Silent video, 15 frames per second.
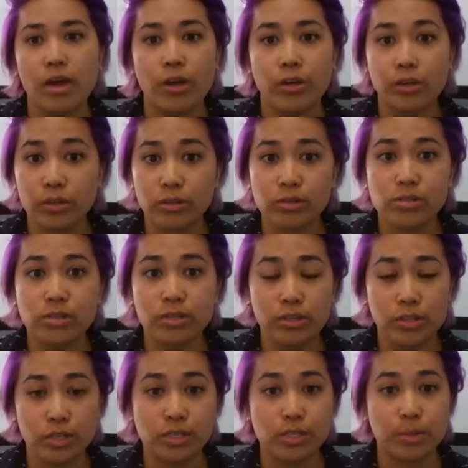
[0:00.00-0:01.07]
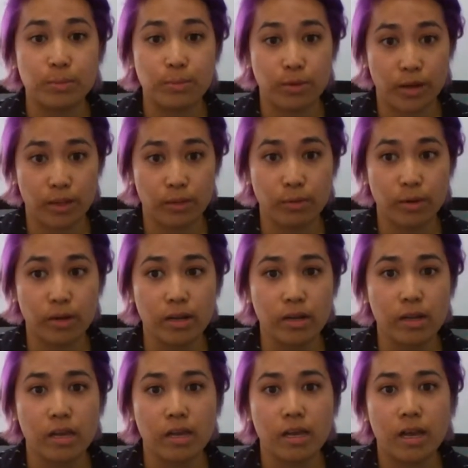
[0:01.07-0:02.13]
You can also look into breath work.
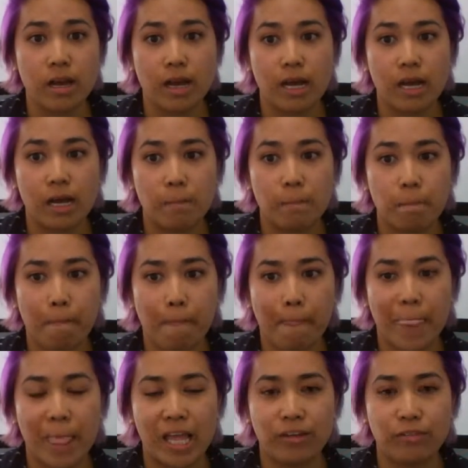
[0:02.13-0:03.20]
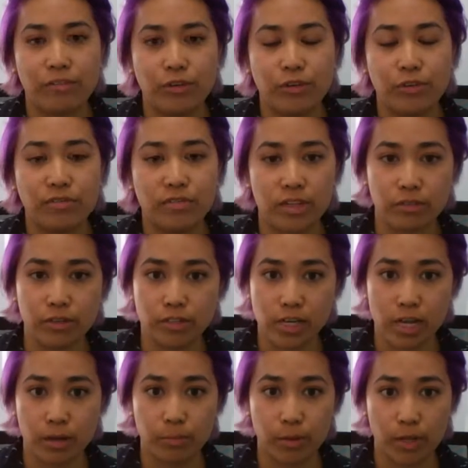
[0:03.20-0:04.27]
If you've never
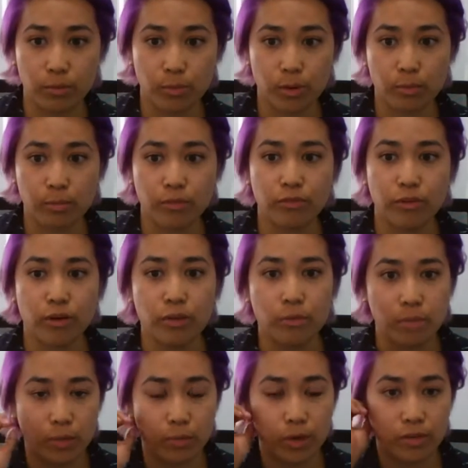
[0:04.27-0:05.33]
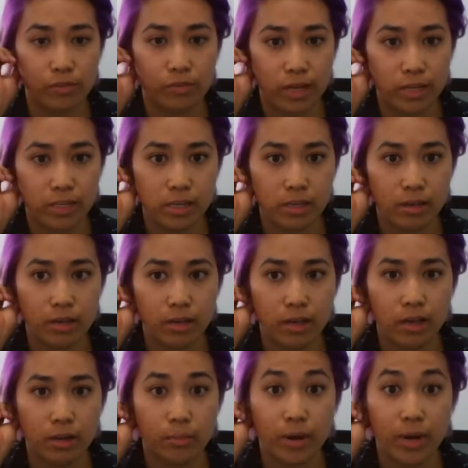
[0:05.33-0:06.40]
tried breath work before, you may want to find
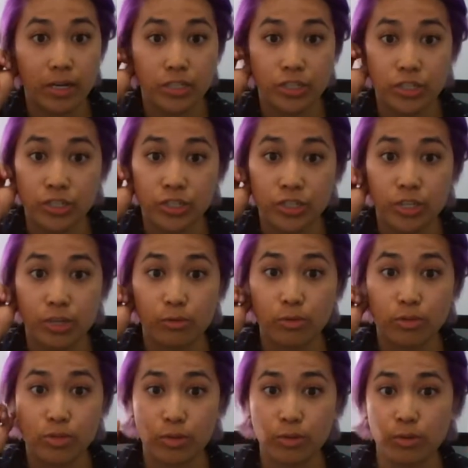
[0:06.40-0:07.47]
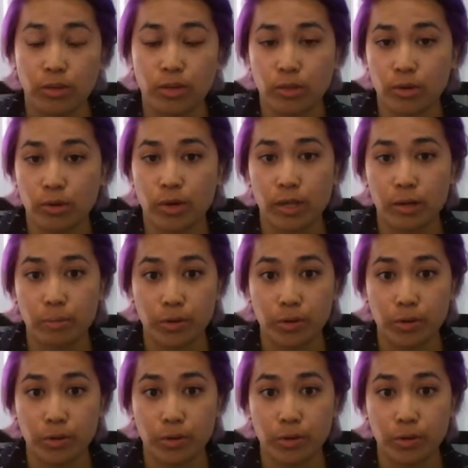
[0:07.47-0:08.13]
a practitioner that will do it with you in